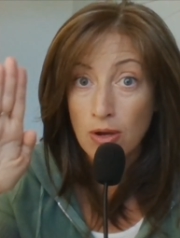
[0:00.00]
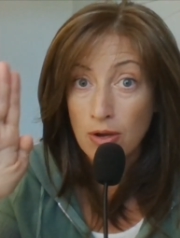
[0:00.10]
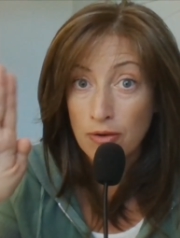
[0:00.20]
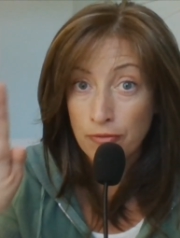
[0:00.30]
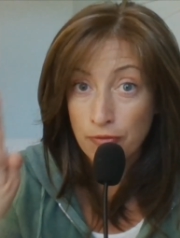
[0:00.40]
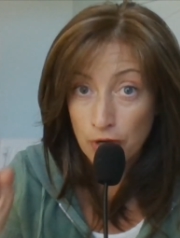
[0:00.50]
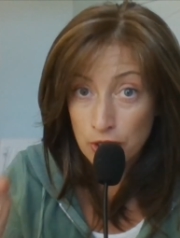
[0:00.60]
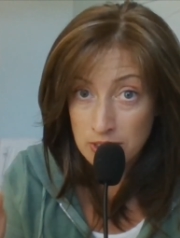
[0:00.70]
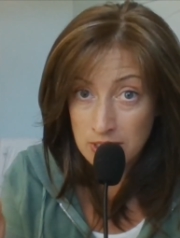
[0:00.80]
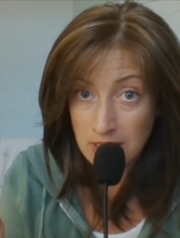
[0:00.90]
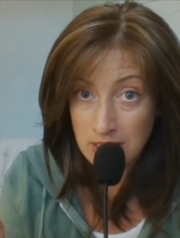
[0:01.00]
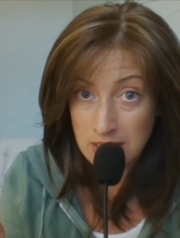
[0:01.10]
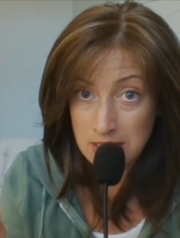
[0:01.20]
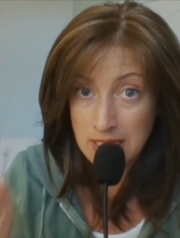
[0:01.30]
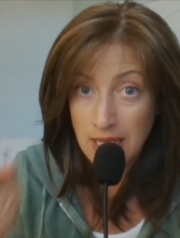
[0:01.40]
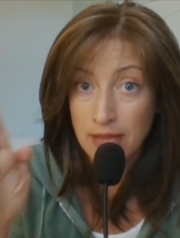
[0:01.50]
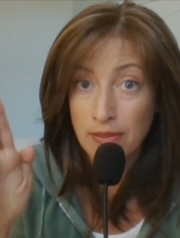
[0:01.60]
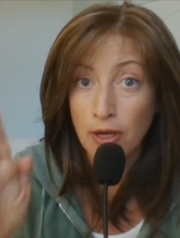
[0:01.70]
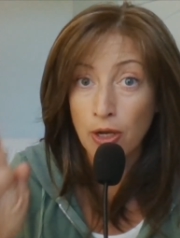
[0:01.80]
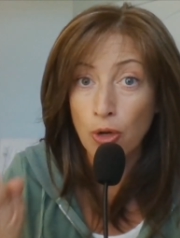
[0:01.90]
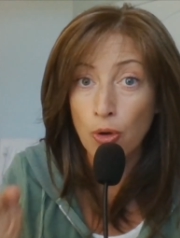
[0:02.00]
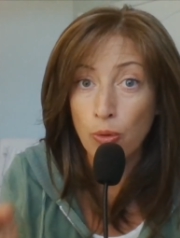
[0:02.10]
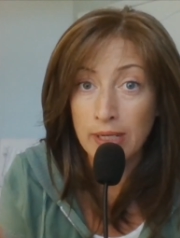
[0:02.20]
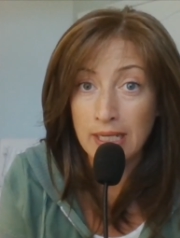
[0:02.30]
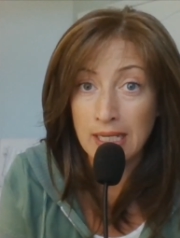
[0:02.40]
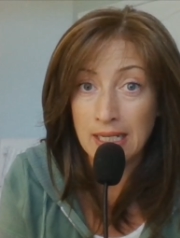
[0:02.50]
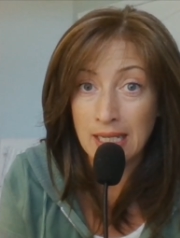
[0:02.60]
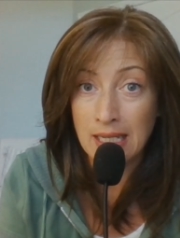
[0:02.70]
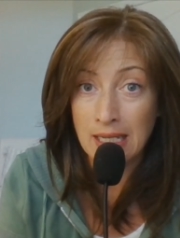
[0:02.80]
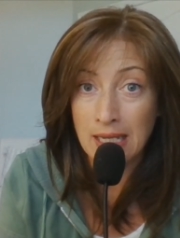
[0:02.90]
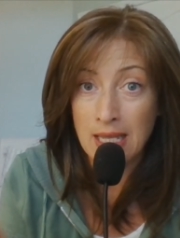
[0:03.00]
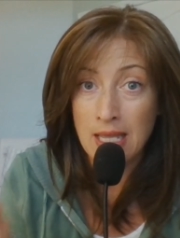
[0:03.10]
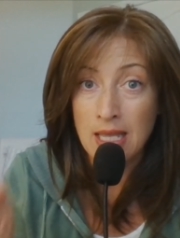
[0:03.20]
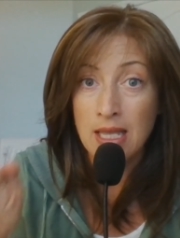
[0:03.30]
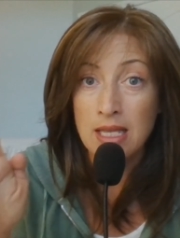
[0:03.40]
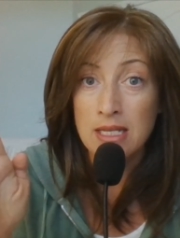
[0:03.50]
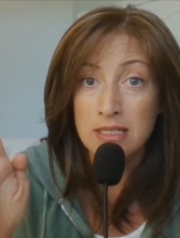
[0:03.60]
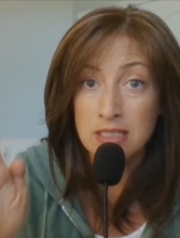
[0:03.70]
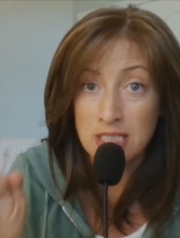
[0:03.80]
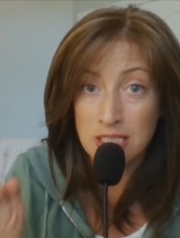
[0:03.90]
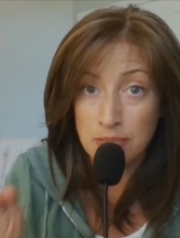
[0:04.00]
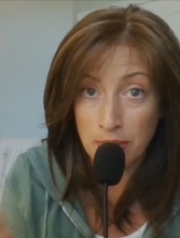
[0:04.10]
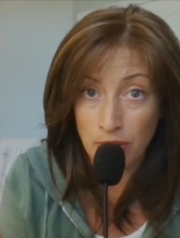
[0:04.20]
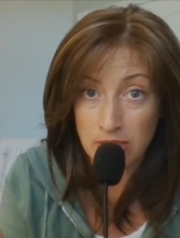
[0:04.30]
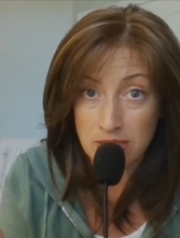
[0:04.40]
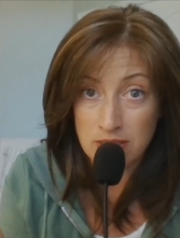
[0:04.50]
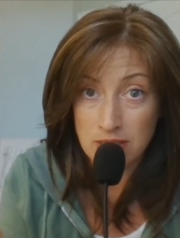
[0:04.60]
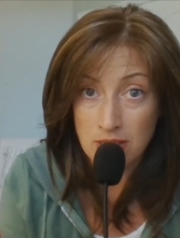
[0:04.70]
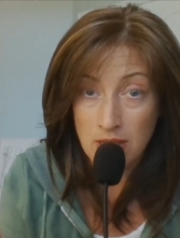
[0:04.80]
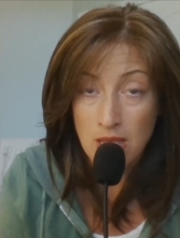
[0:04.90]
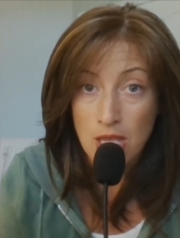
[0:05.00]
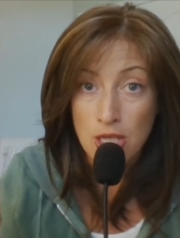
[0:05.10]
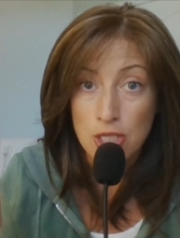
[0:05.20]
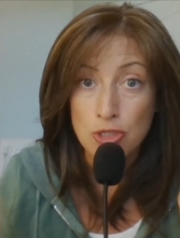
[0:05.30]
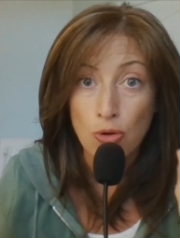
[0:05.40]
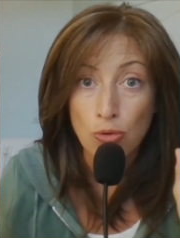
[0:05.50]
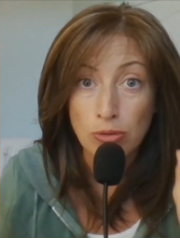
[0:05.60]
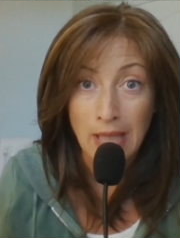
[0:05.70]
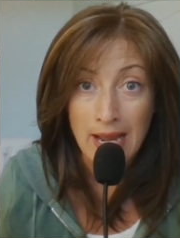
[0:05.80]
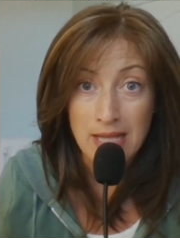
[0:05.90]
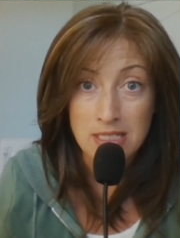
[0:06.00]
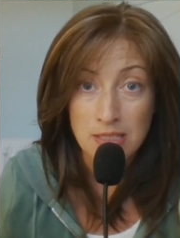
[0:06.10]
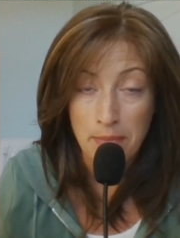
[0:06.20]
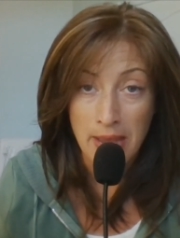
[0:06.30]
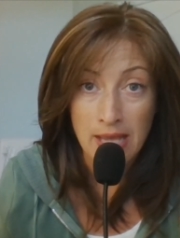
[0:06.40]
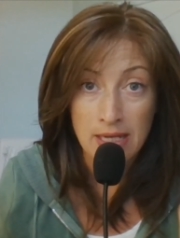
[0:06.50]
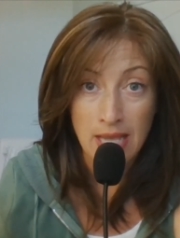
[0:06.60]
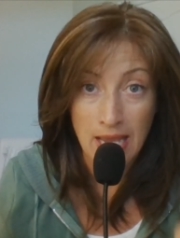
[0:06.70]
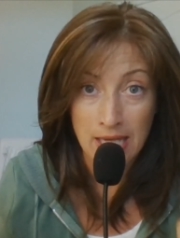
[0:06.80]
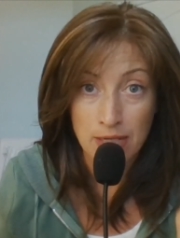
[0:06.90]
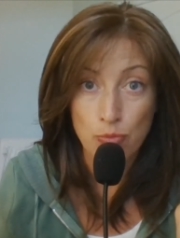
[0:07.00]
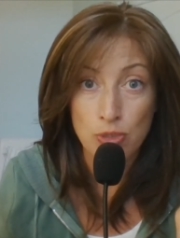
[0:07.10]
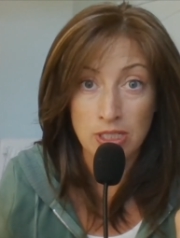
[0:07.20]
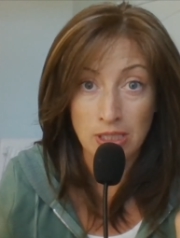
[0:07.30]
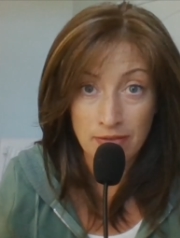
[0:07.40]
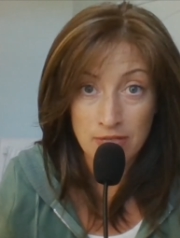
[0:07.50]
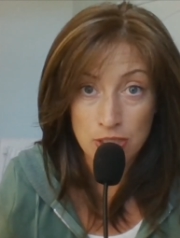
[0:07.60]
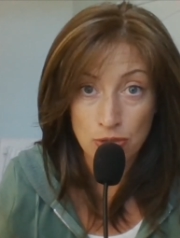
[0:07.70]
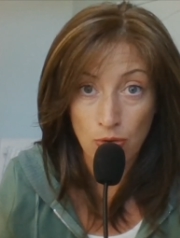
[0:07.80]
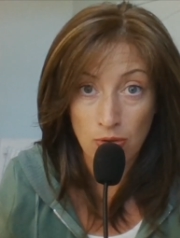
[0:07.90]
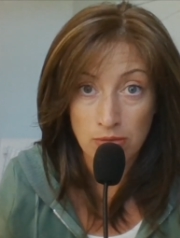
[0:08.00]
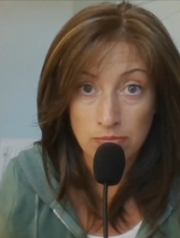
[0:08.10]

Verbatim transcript: versus the quickening spirits. So last man, Adam, was a living soul.